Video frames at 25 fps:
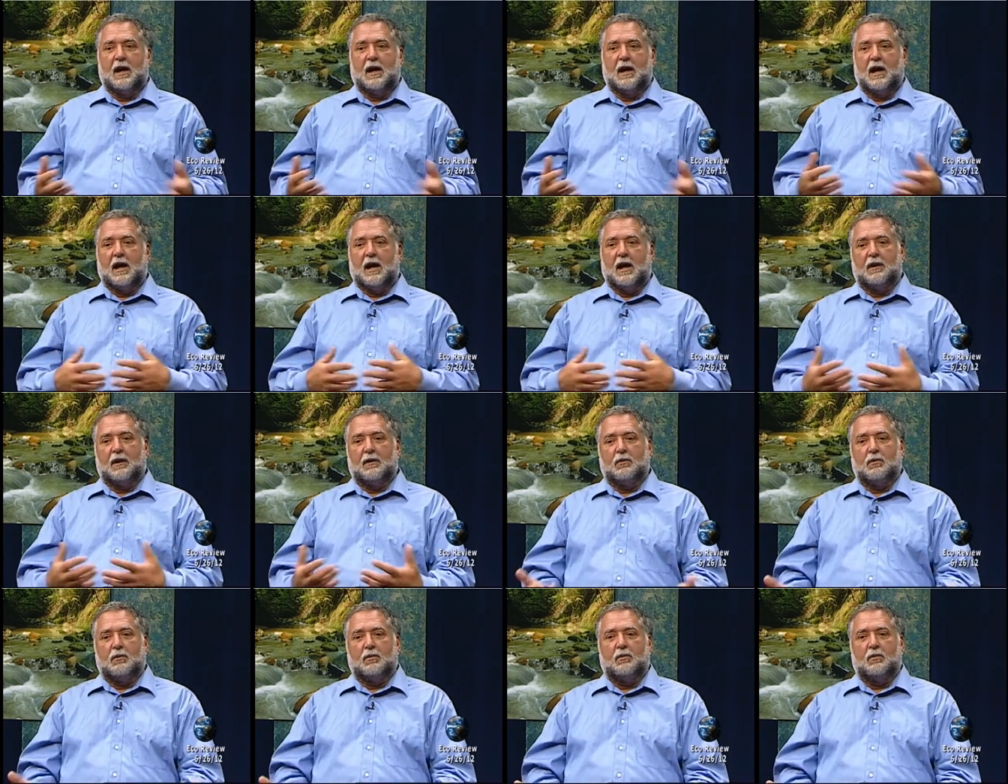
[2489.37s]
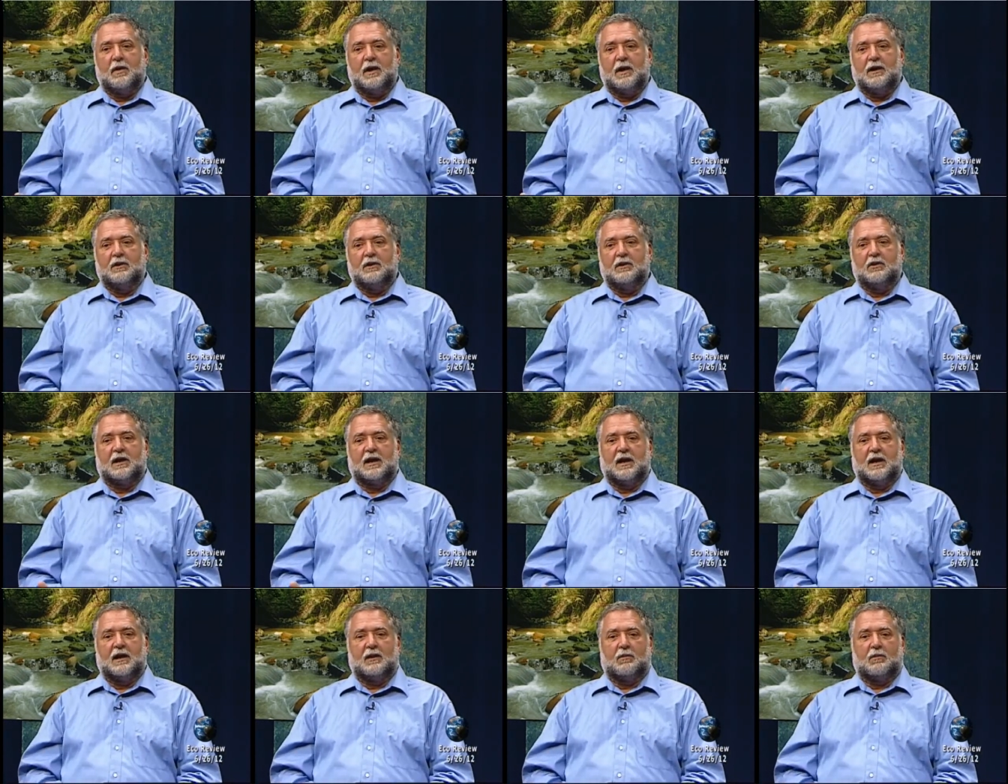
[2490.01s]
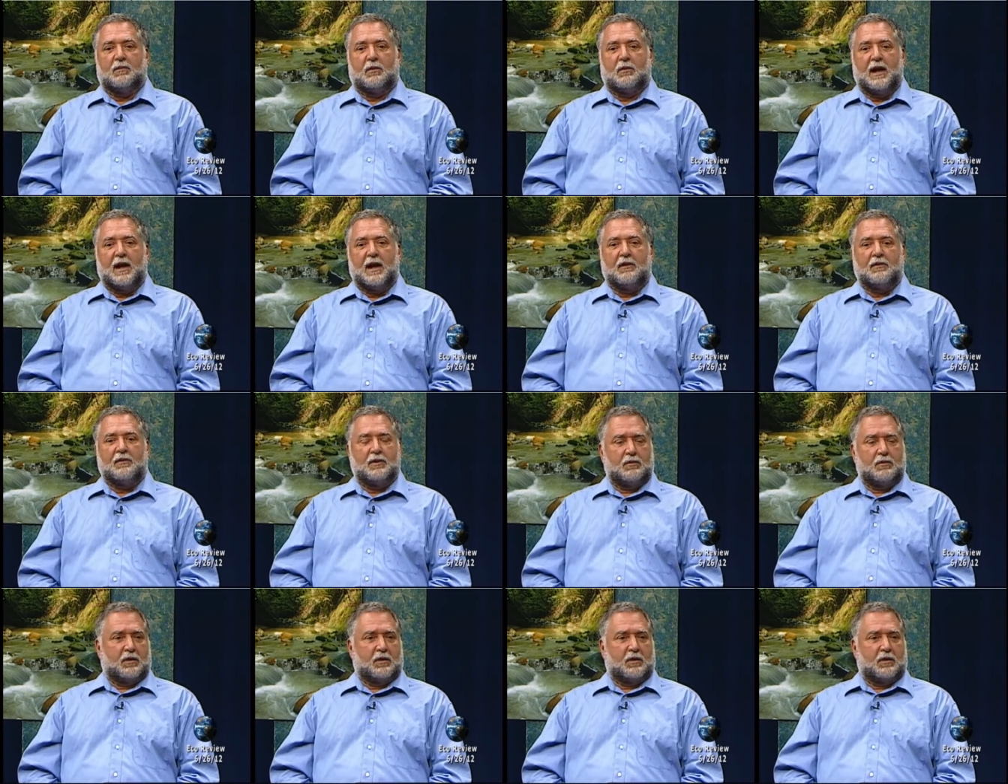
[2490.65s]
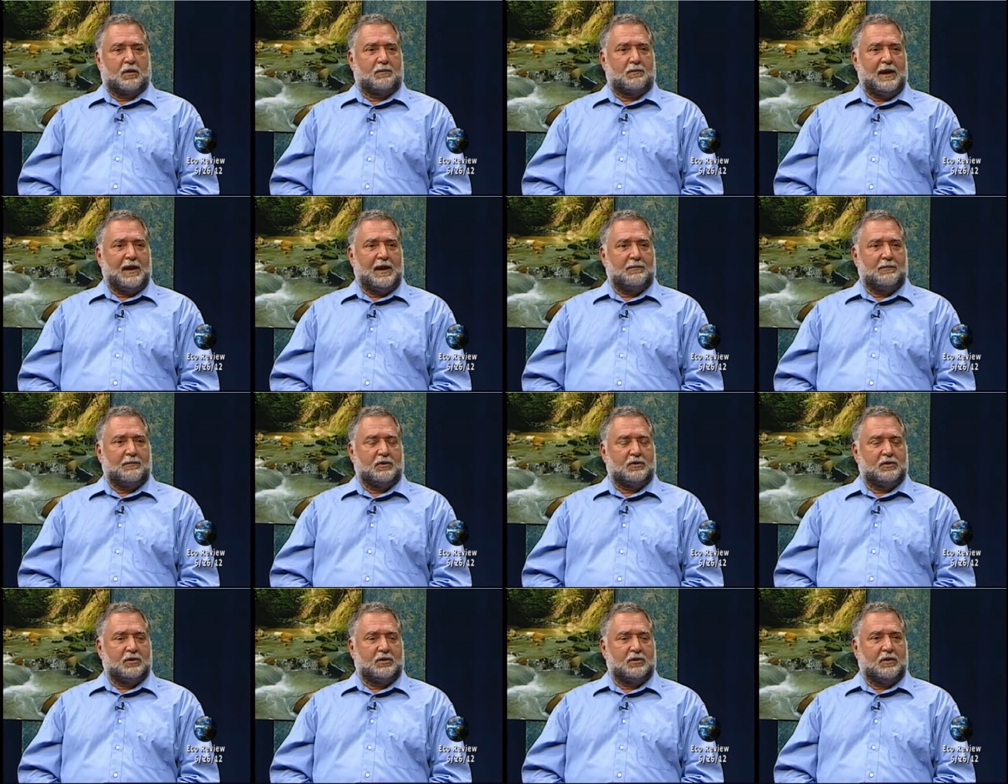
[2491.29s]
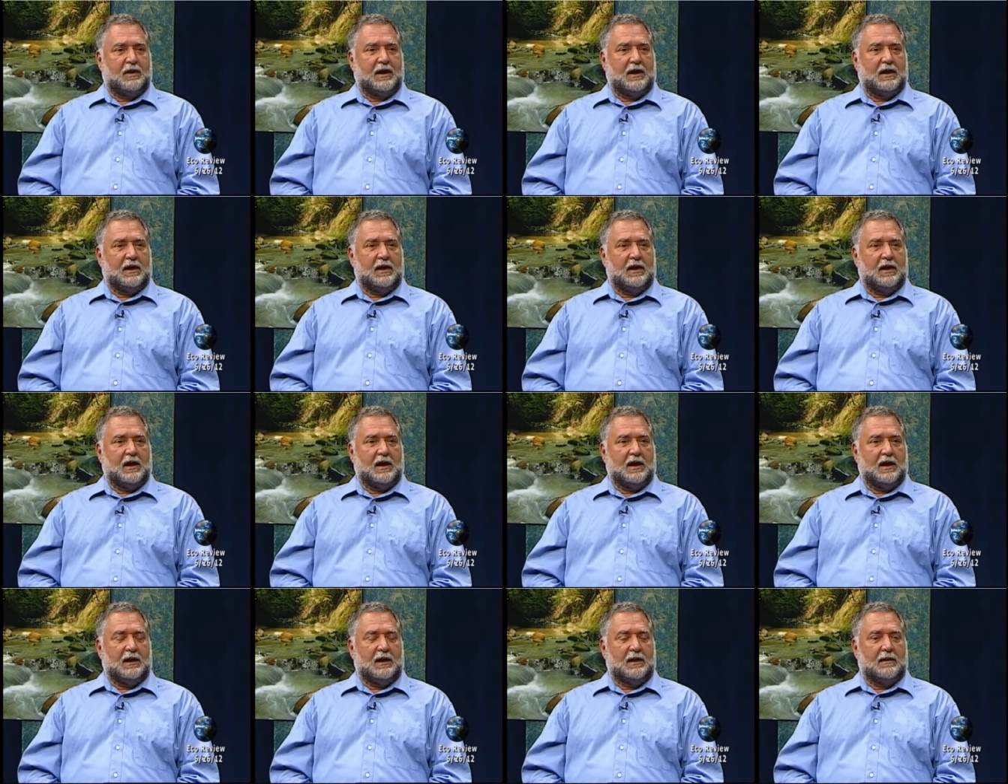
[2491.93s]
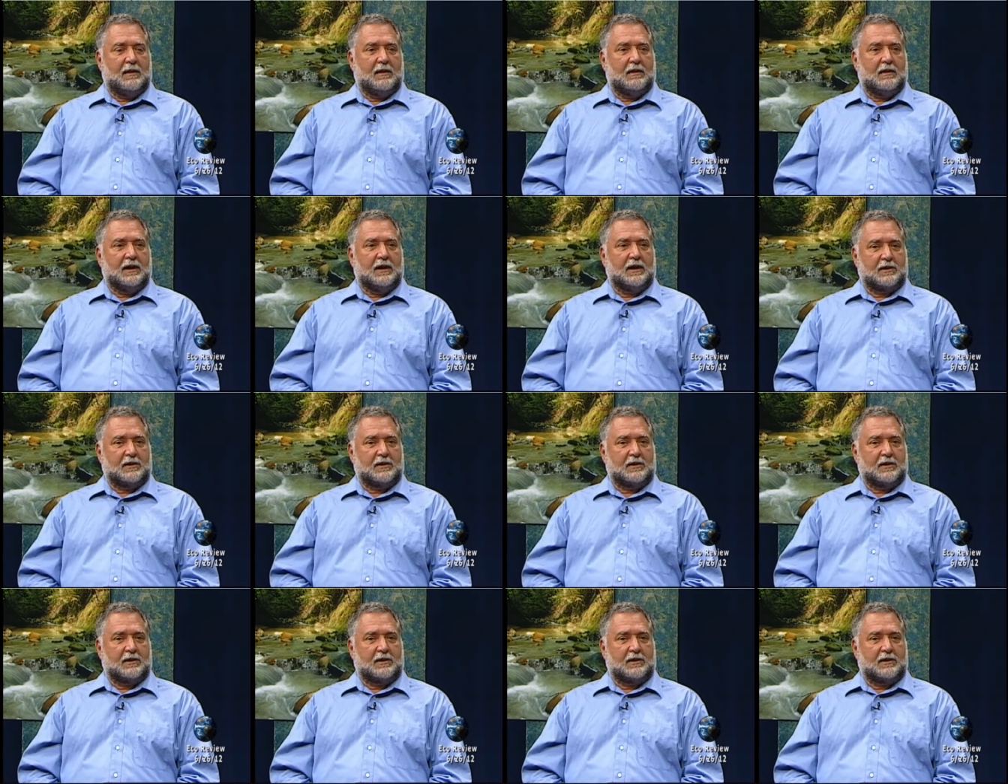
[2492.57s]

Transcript: Uh, we look at around the world people doing uh,